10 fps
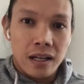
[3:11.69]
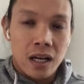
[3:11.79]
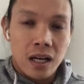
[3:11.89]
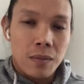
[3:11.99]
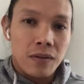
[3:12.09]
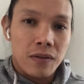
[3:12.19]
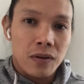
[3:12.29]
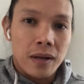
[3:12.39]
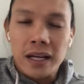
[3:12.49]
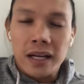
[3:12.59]
coming
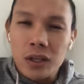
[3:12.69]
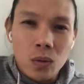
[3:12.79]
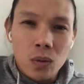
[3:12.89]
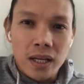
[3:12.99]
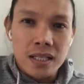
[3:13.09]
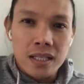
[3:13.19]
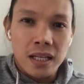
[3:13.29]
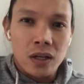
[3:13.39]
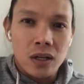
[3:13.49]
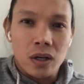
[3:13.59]
from like a
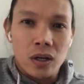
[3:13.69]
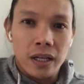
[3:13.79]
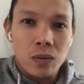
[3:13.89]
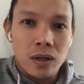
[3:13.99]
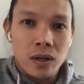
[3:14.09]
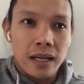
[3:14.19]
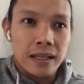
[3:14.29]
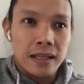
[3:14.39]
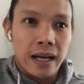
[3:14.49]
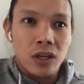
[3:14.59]
USC or a D1
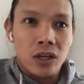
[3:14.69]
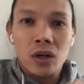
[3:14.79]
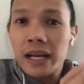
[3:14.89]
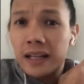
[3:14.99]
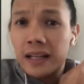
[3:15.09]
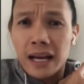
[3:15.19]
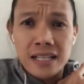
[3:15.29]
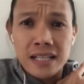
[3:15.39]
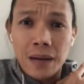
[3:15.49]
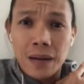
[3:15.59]
like that, and you're getting
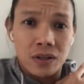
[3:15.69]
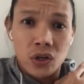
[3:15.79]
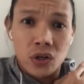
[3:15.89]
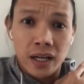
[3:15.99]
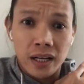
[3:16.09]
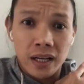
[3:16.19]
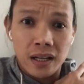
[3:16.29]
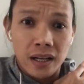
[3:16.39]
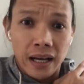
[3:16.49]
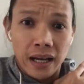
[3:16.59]
that type of training,
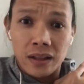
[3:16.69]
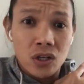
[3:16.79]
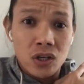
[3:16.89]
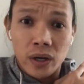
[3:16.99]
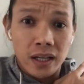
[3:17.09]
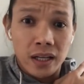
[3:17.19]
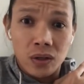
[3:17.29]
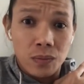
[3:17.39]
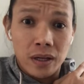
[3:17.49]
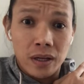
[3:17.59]
and they're training
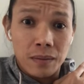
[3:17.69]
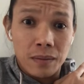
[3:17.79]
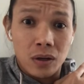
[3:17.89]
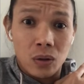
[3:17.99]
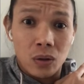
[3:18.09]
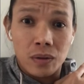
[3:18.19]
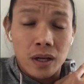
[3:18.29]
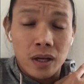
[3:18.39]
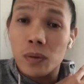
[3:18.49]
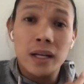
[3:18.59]
you to become a gold,
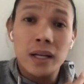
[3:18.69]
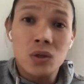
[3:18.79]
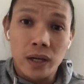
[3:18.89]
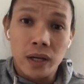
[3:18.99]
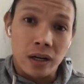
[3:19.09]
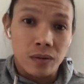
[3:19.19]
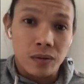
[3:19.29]
we need you here.